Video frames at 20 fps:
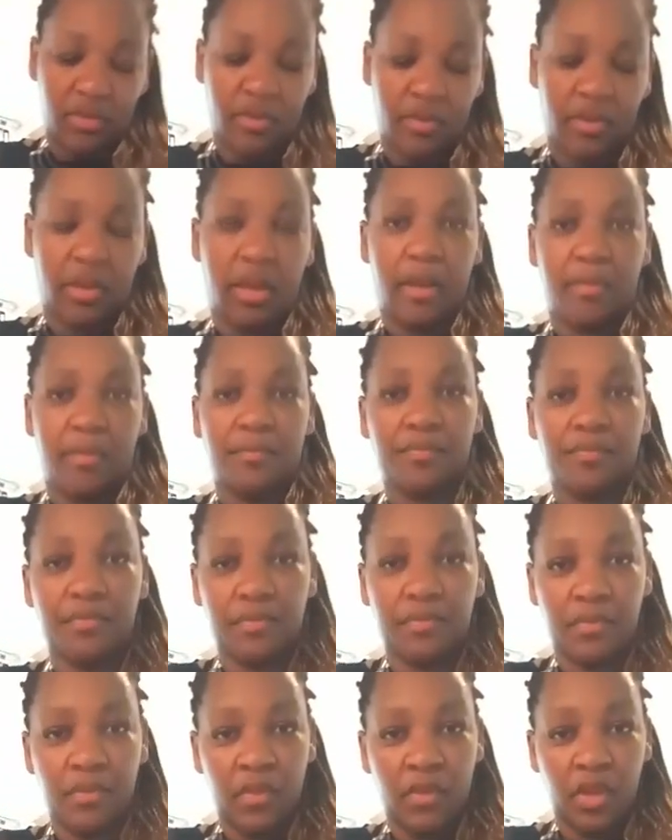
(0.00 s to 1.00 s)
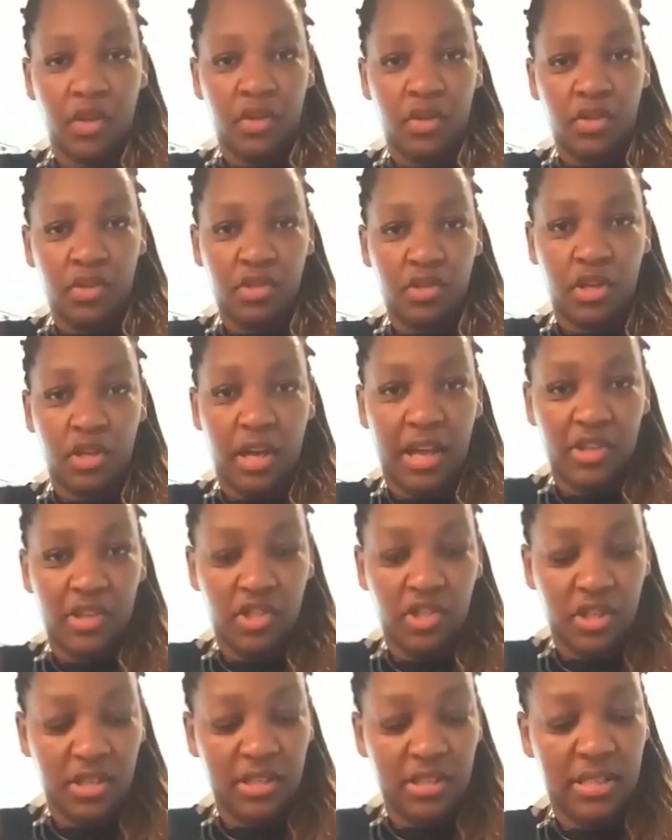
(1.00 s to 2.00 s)
Okay. So as
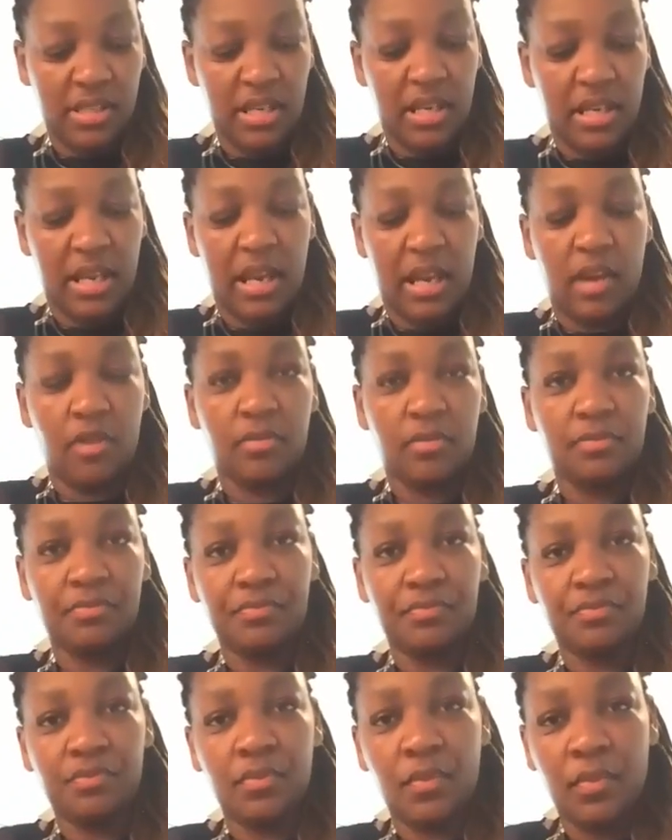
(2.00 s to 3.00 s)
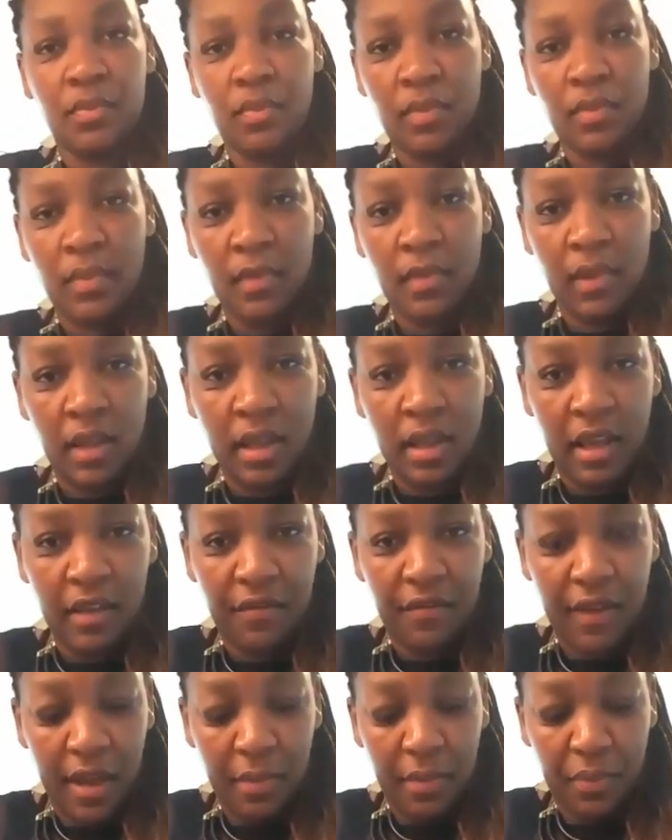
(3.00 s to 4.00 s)
you can see now,
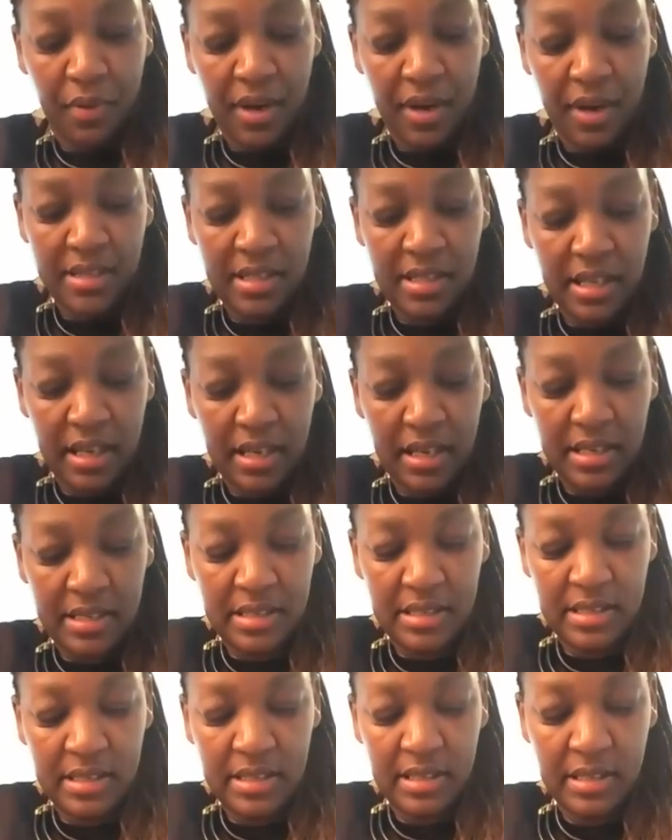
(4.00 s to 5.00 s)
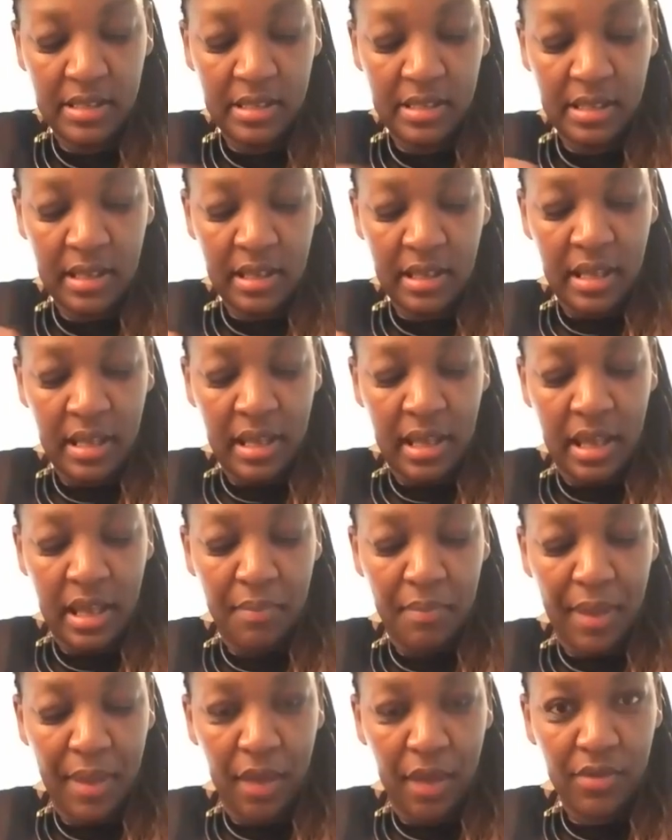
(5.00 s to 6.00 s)
if I press this,
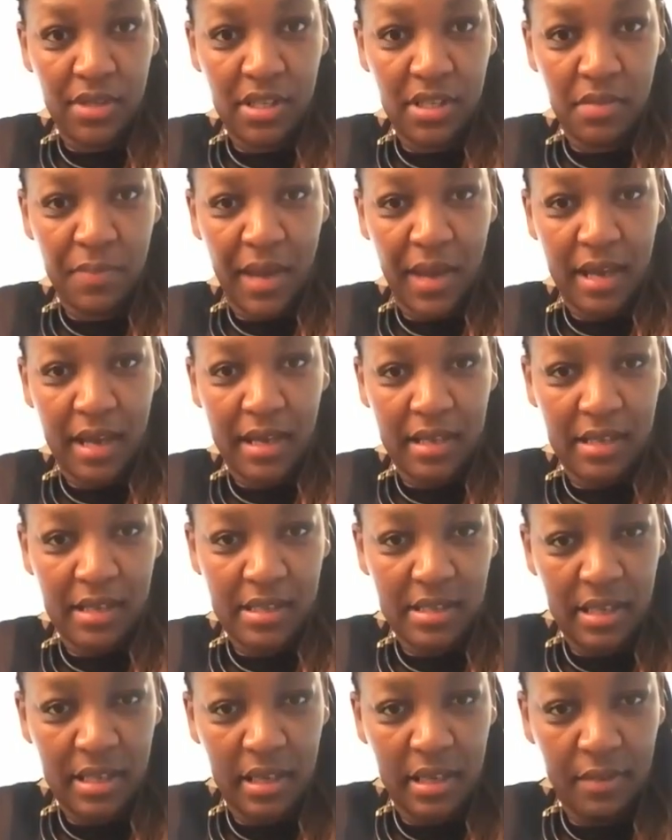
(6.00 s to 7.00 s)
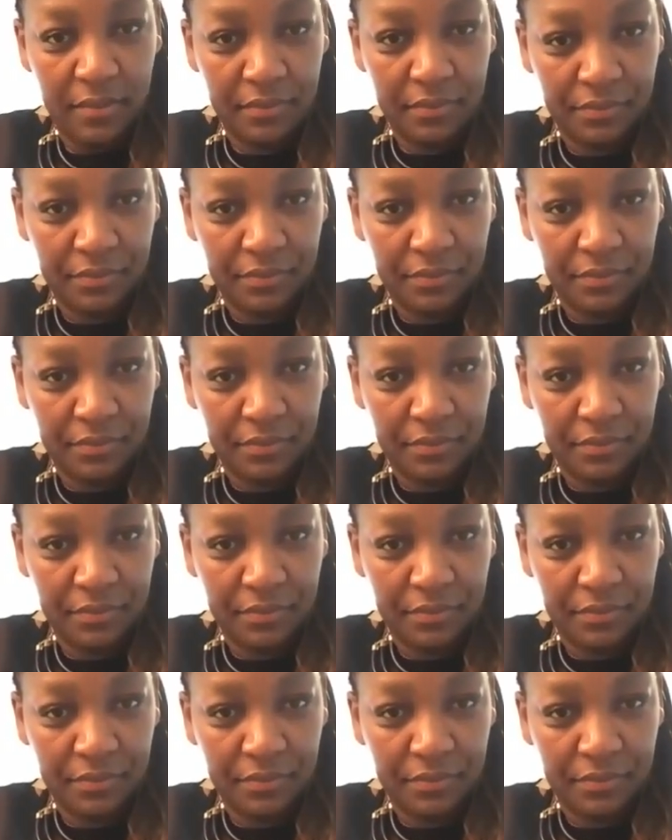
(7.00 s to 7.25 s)
it bounces back. Can you see?